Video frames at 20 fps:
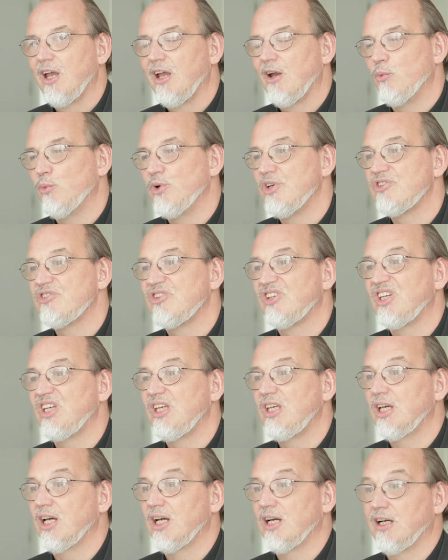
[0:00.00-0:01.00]
We
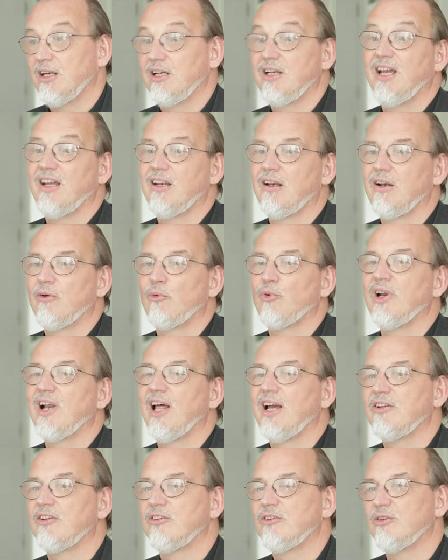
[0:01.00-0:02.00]
see, uh, again,
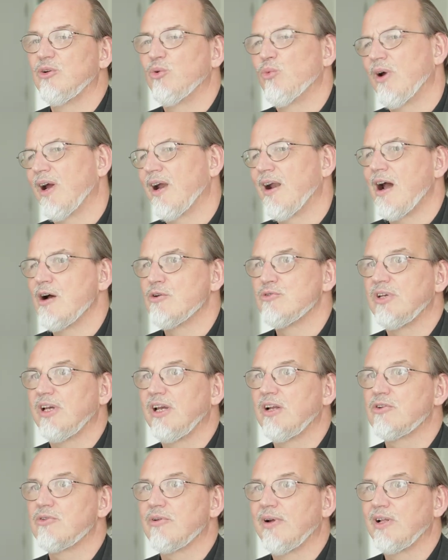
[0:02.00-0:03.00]
related to the warehousing
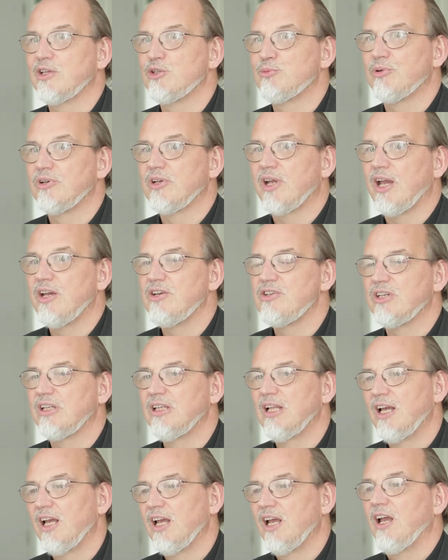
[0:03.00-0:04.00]
and
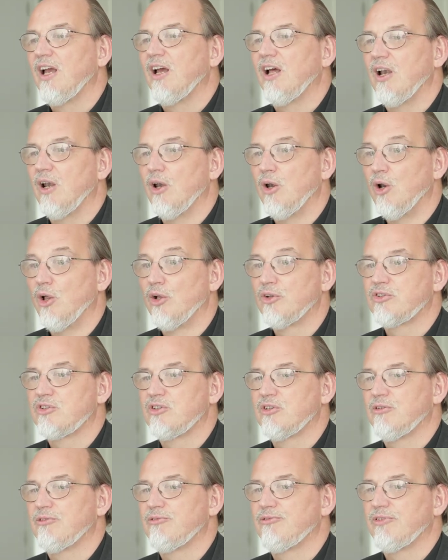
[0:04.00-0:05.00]
transportation,
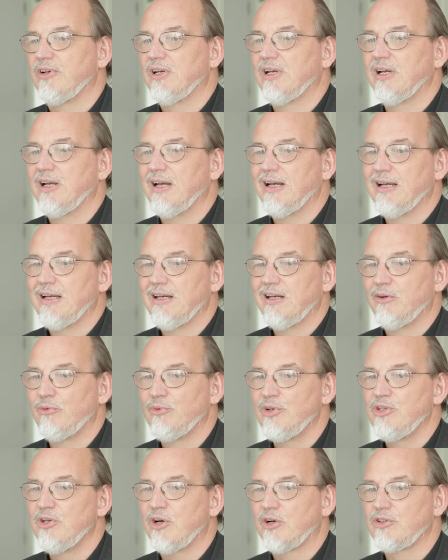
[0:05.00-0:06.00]
lots of uh, uh,
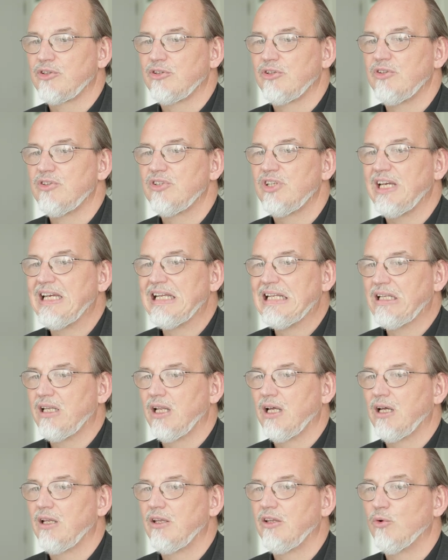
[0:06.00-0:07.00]
reductions
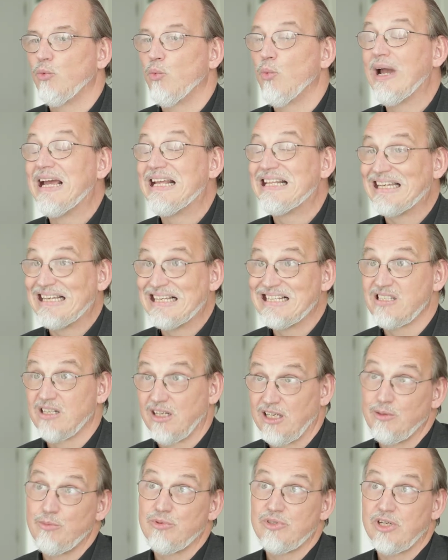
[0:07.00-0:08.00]
in uh, the waiting
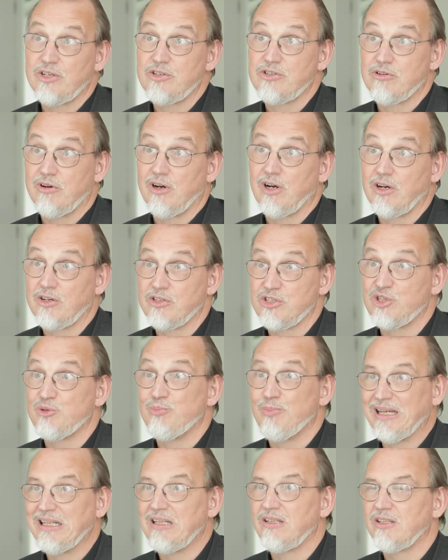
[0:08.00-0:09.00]
times that truckers
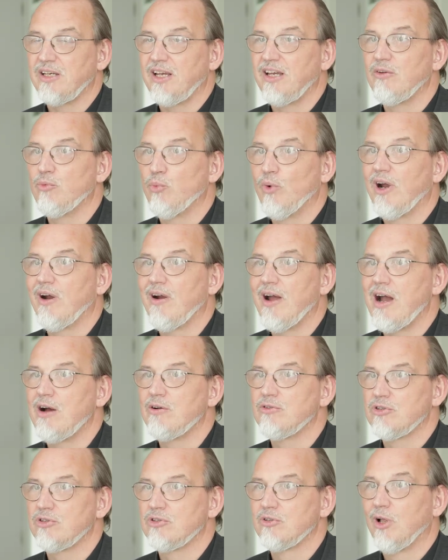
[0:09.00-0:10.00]
spend at
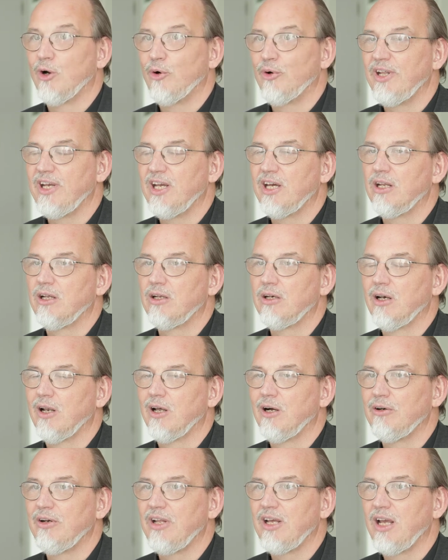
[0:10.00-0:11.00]
warehouses loading and
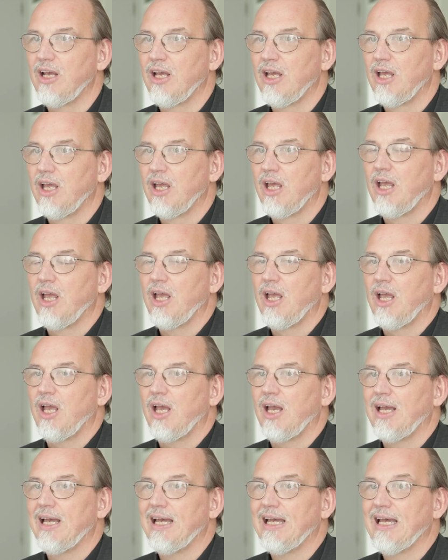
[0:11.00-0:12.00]
unloading.
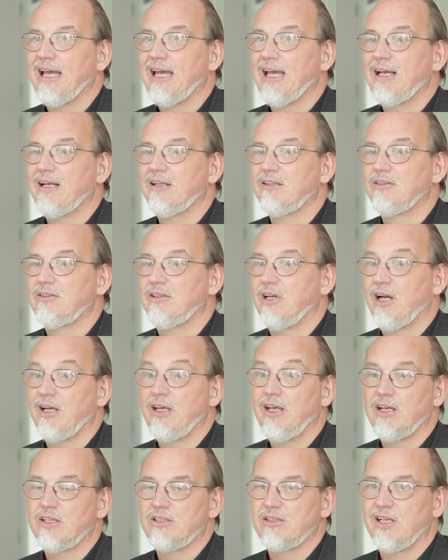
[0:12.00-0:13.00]
And I
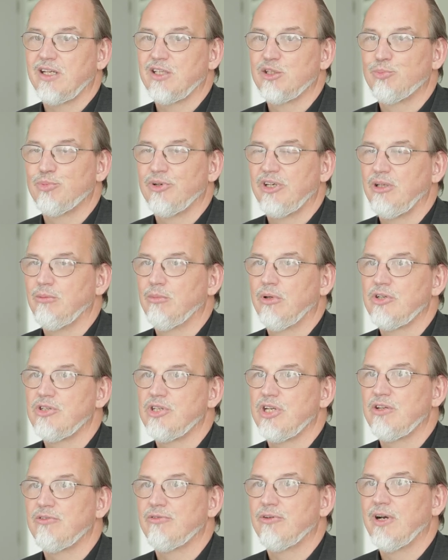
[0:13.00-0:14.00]
guess that's pretty
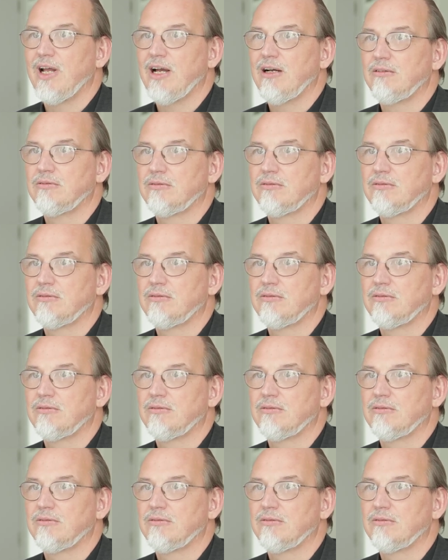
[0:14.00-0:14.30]
much it for now.